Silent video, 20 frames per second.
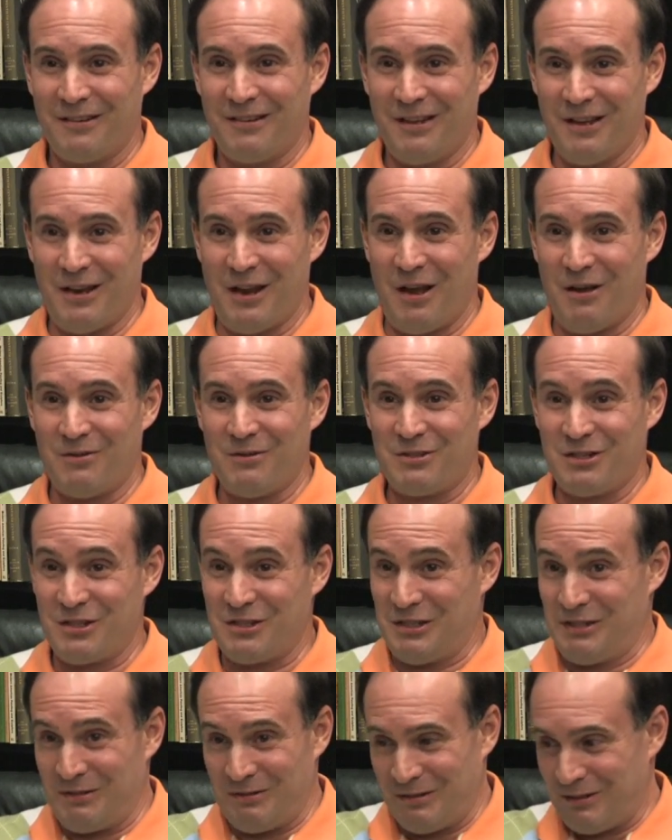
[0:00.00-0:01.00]
It's
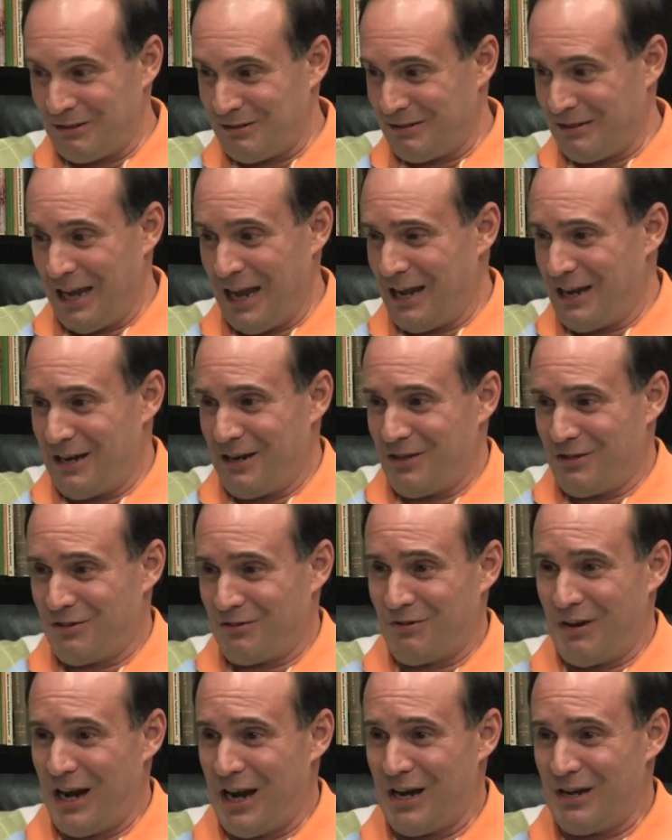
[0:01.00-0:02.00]
just taken a
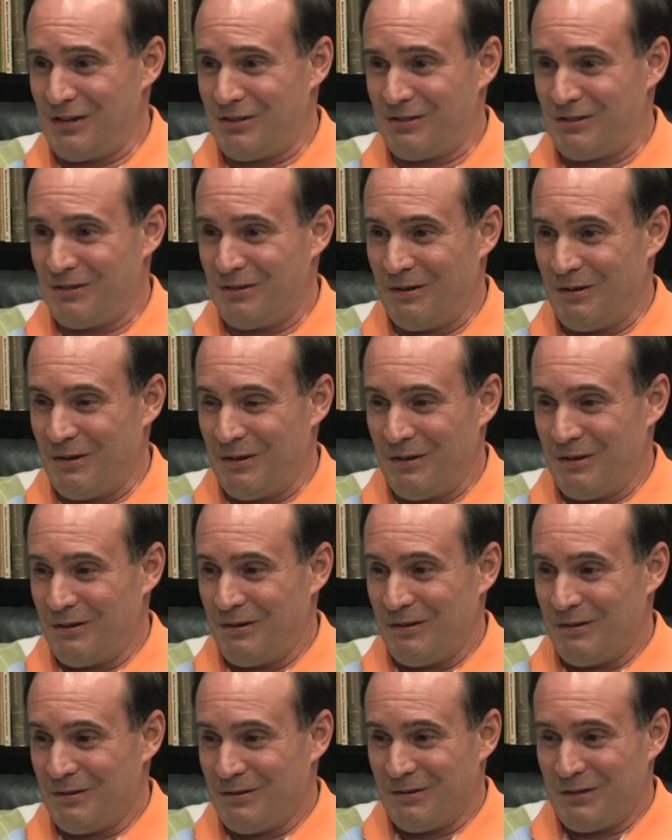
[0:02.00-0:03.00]
strange
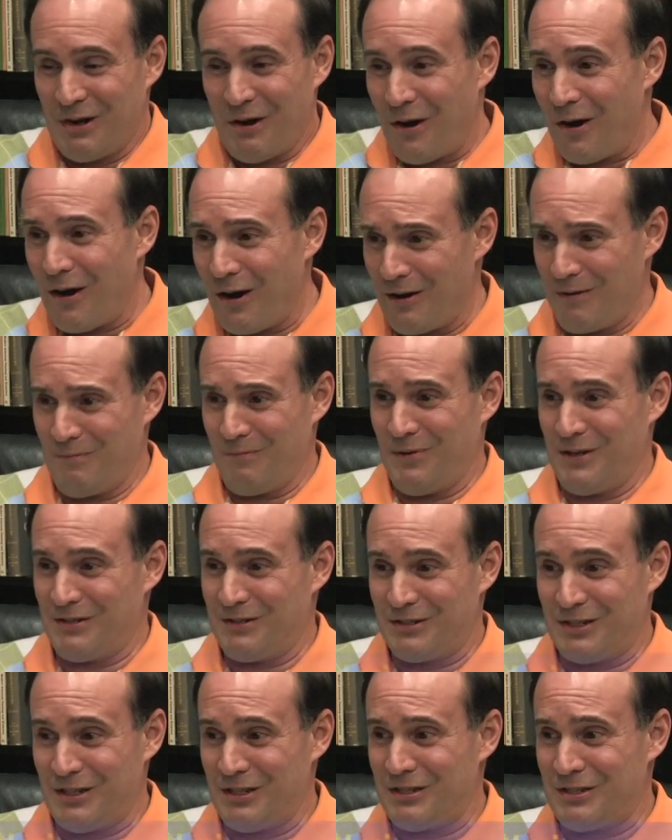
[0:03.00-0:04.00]
turn, but
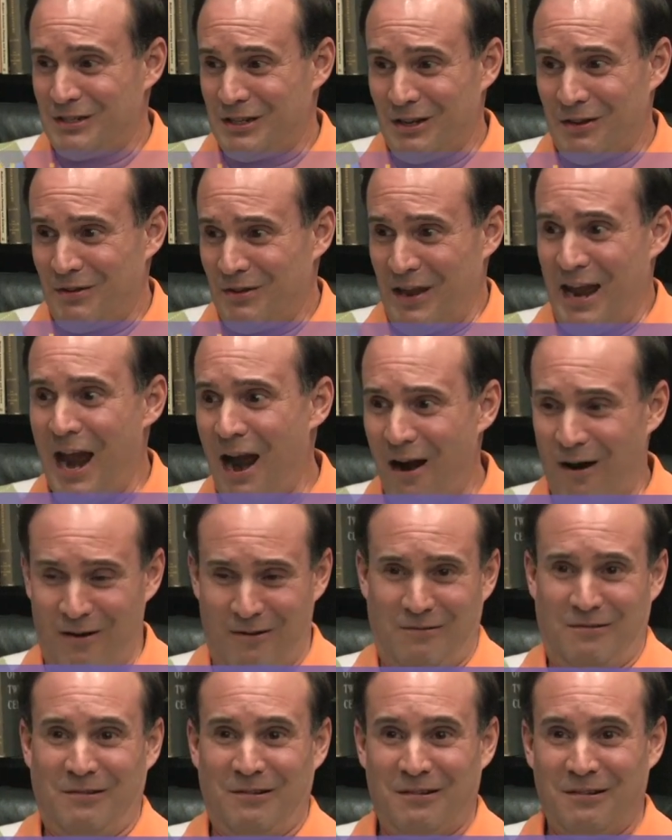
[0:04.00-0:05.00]
she's still
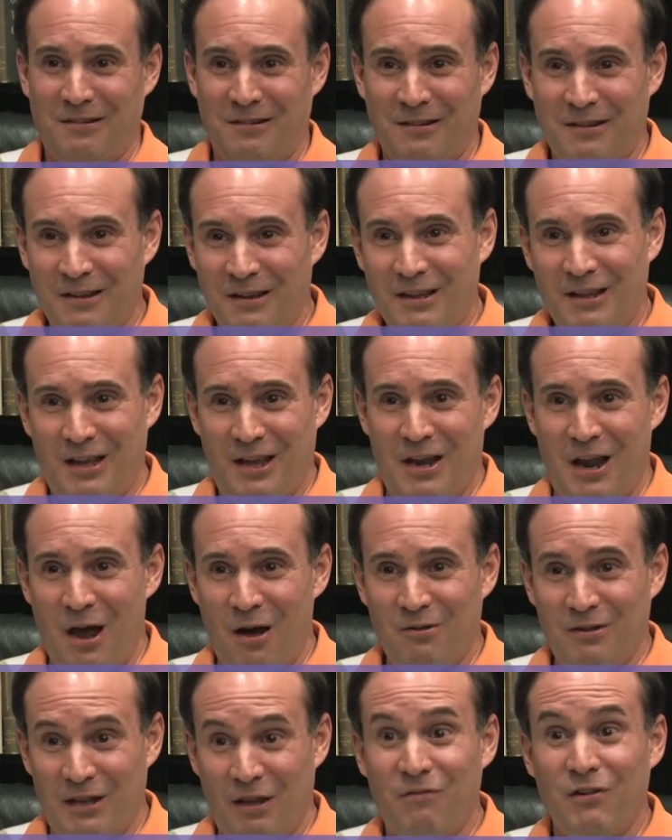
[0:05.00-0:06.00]
there,
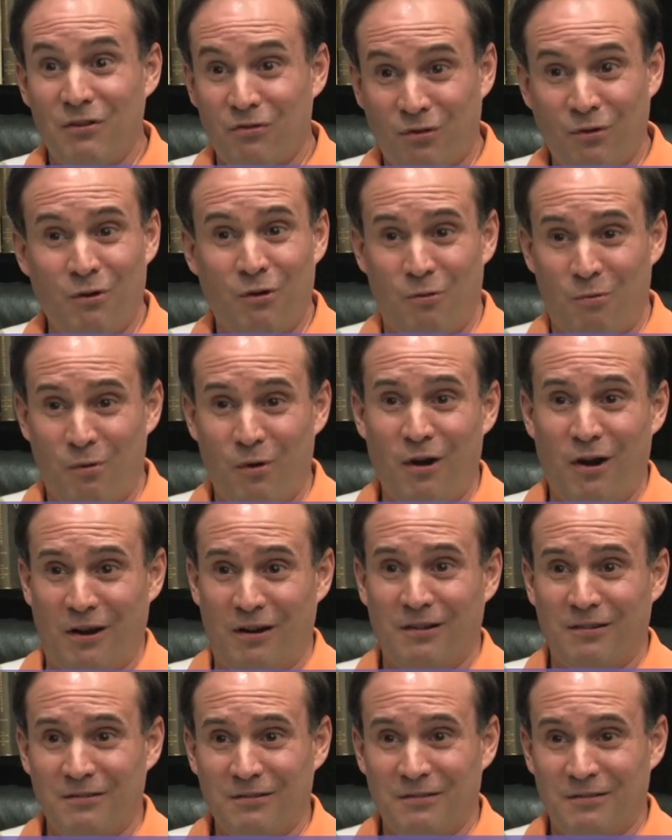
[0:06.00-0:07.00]
living through her
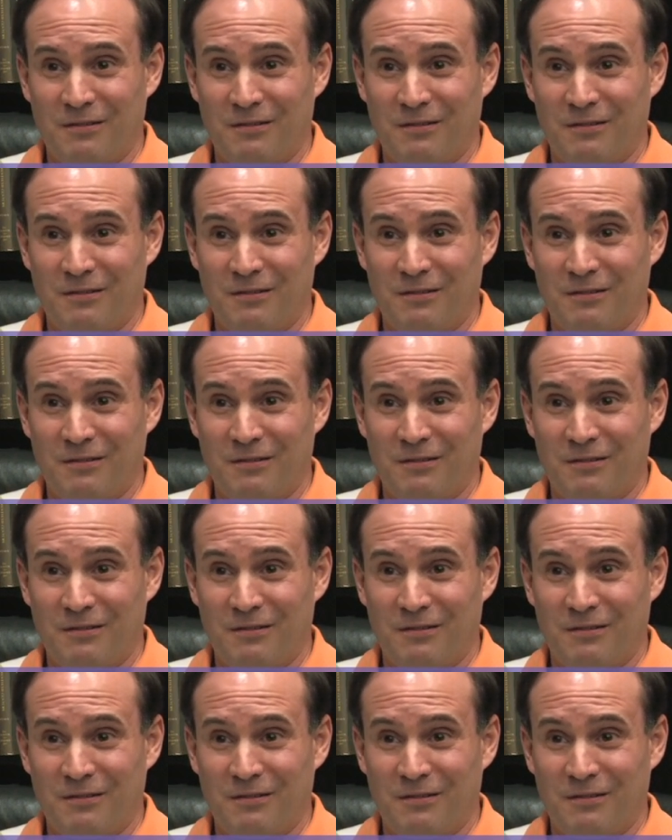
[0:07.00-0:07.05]
work.